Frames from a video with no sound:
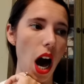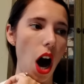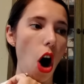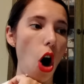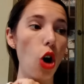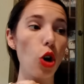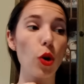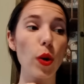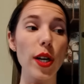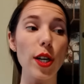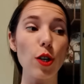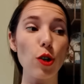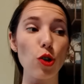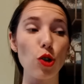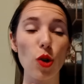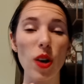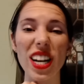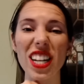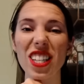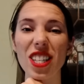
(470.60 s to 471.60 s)
All Creatures
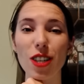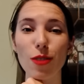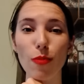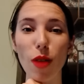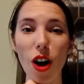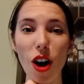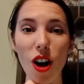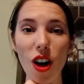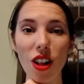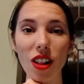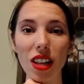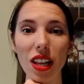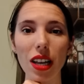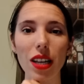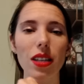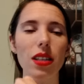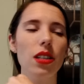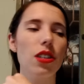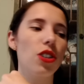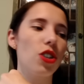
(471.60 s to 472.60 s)
Great and Small,
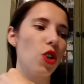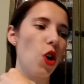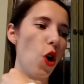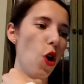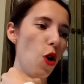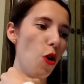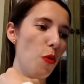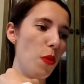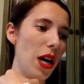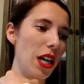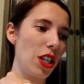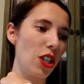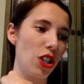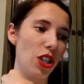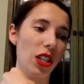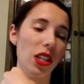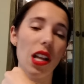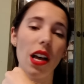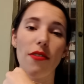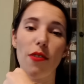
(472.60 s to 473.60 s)
so much
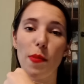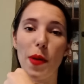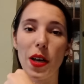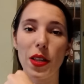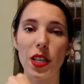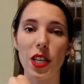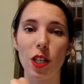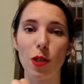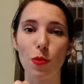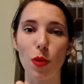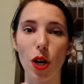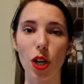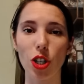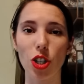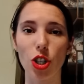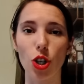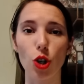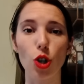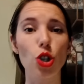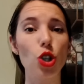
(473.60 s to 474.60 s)
to love about these books.
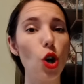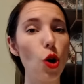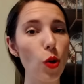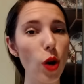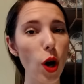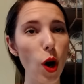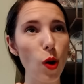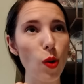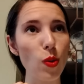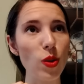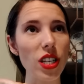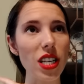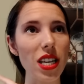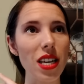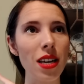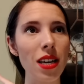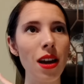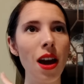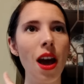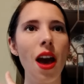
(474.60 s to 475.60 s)
They're so
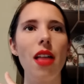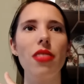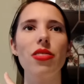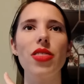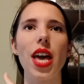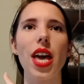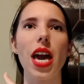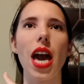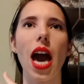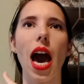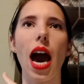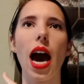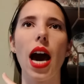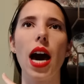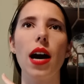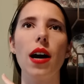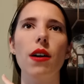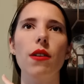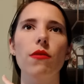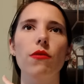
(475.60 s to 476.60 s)
cozy. They
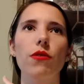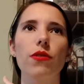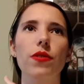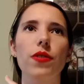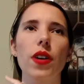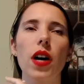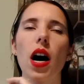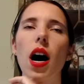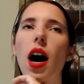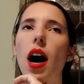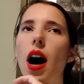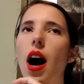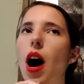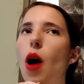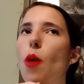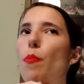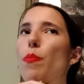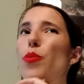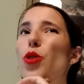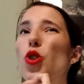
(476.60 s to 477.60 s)
have
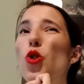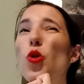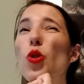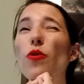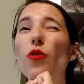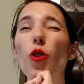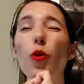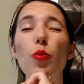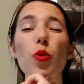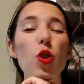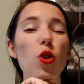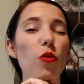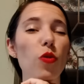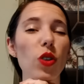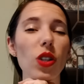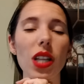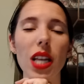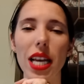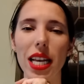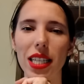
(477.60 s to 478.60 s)
beautiful,
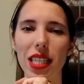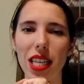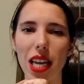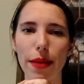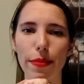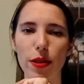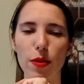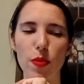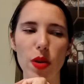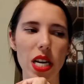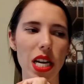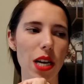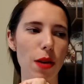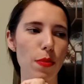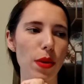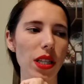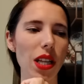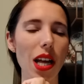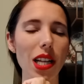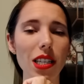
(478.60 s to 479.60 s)
beautiful landscape to be in,
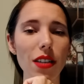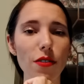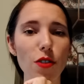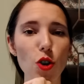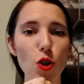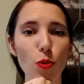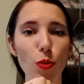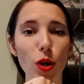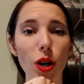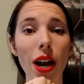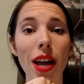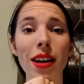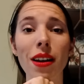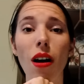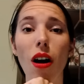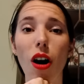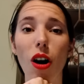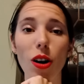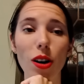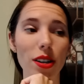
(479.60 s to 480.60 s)
but lots of humor and
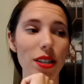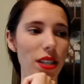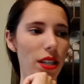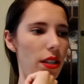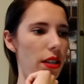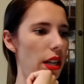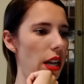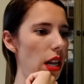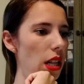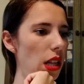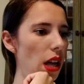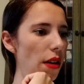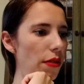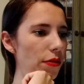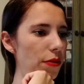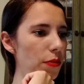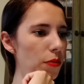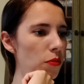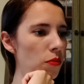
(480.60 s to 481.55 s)
heart that I love.